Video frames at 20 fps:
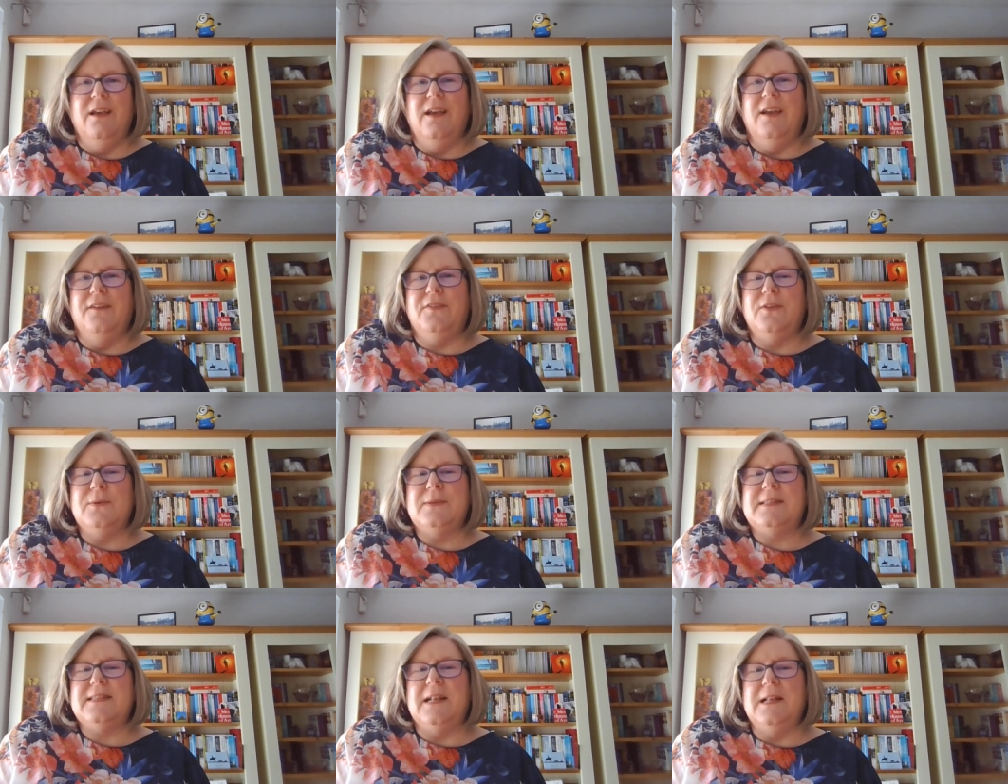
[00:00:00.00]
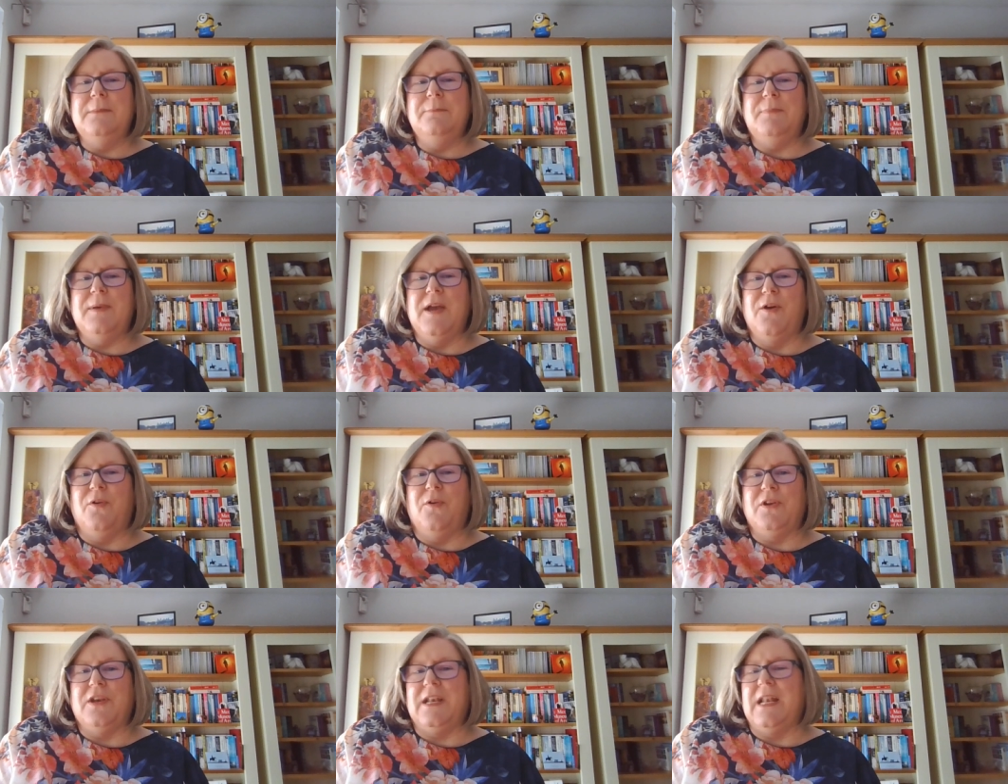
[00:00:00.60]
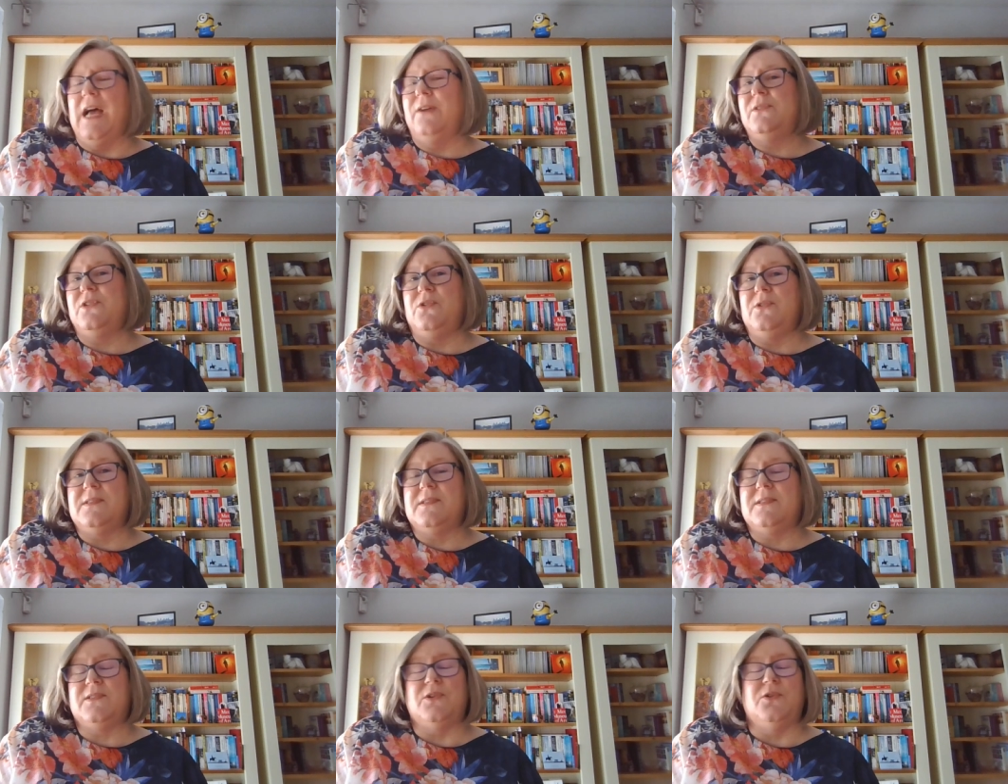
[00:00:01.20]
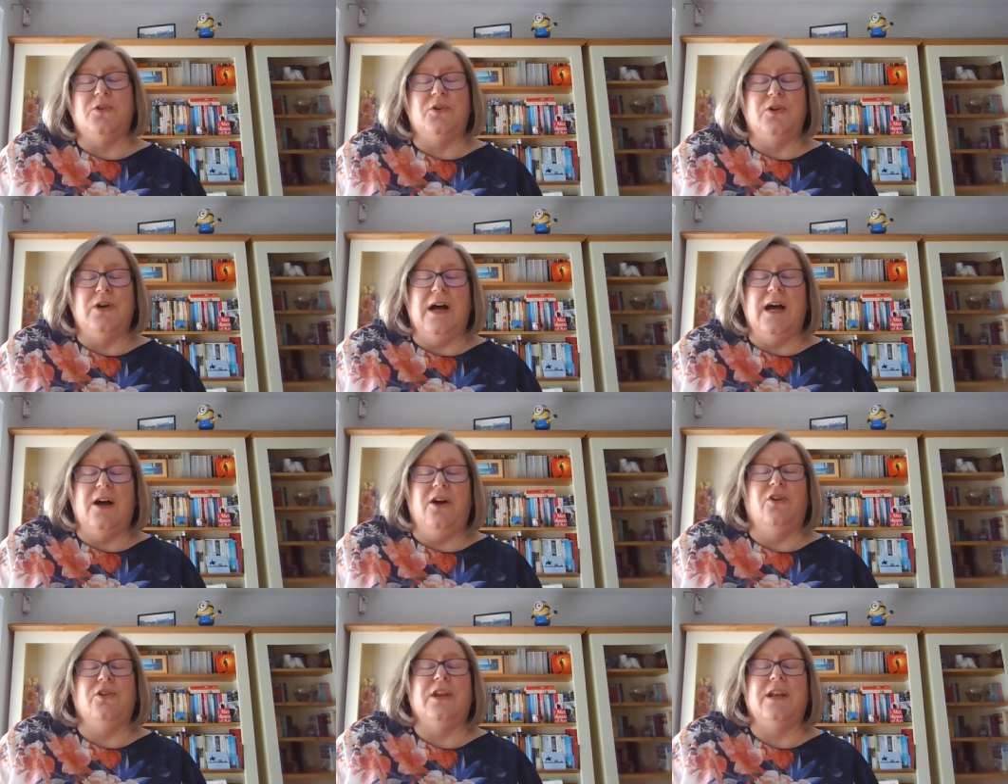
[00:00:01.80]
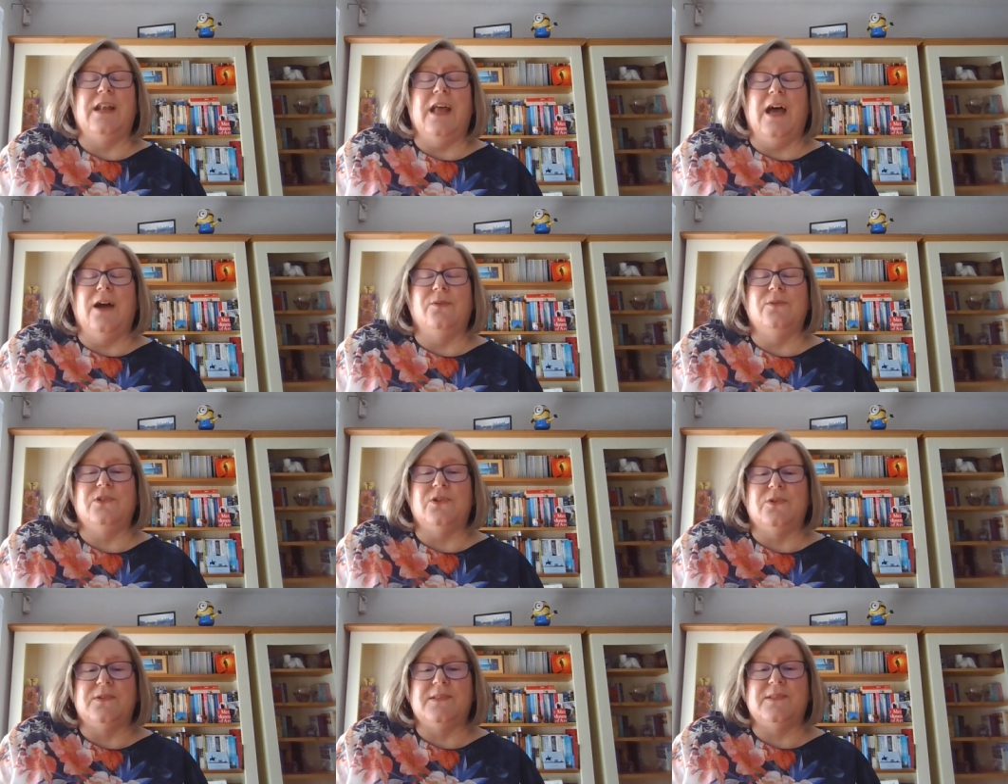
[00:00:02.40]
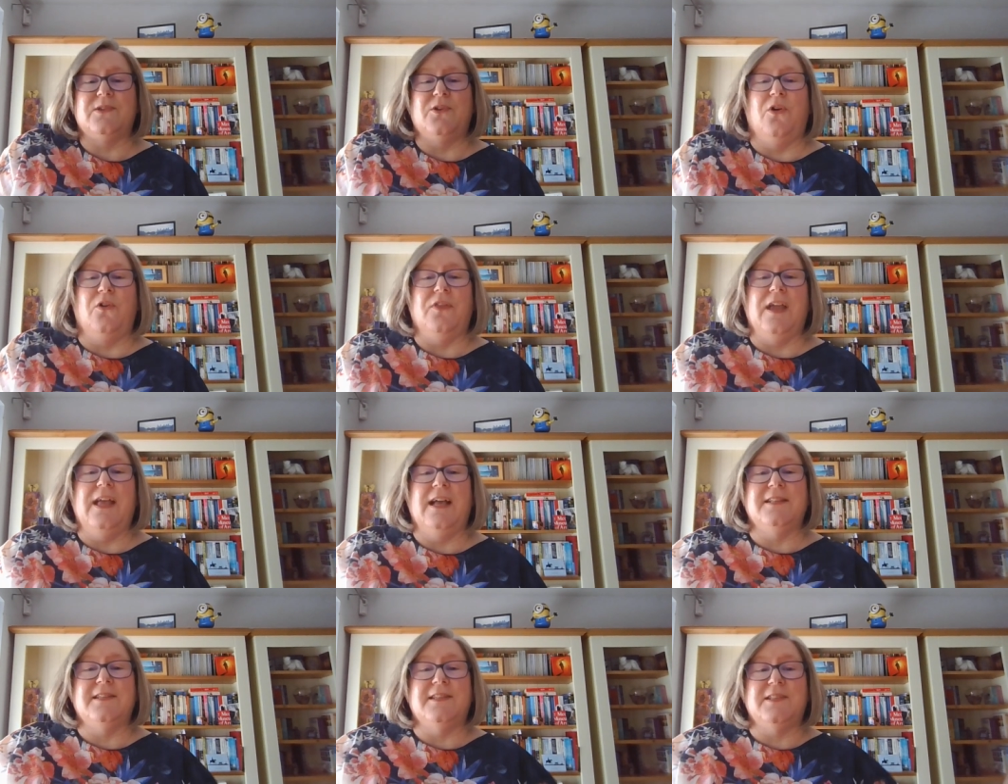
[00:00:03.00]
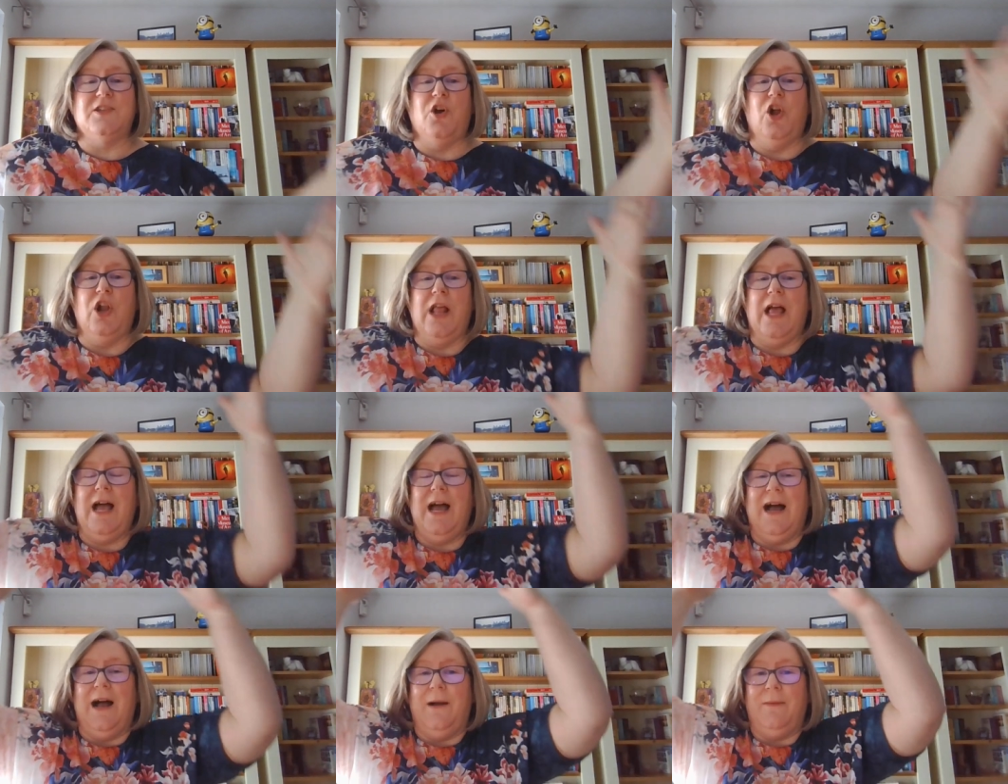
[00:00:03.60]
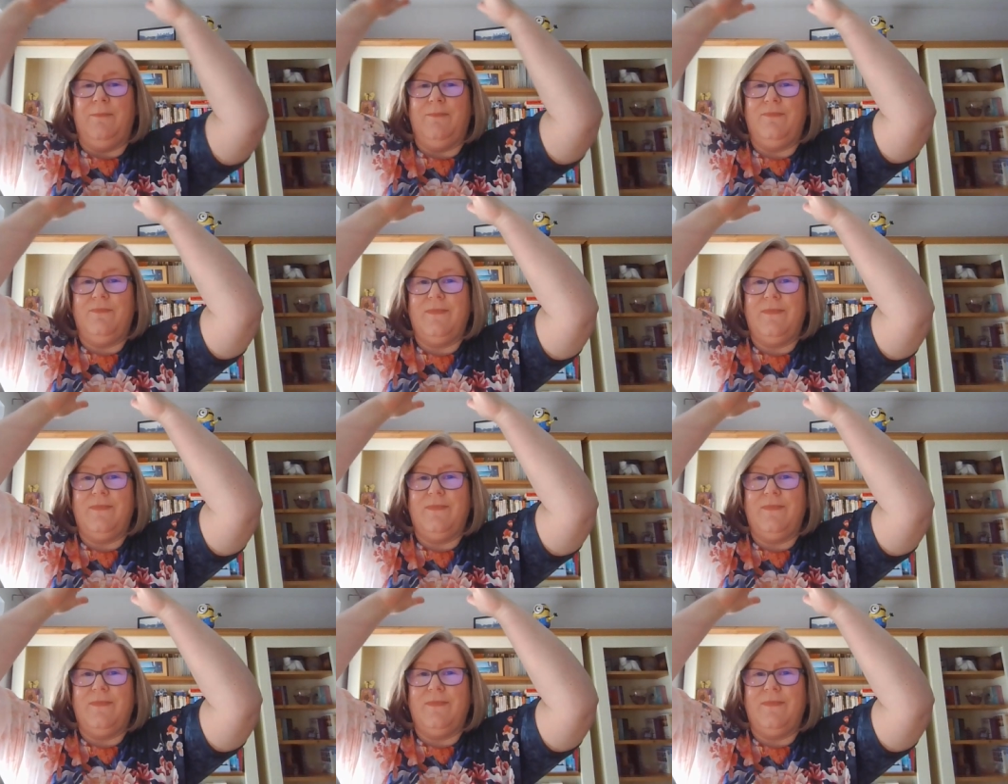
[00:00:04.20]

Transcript: If they were selling beer on an outdoor store, on an outdoor stall, they had a tall hat.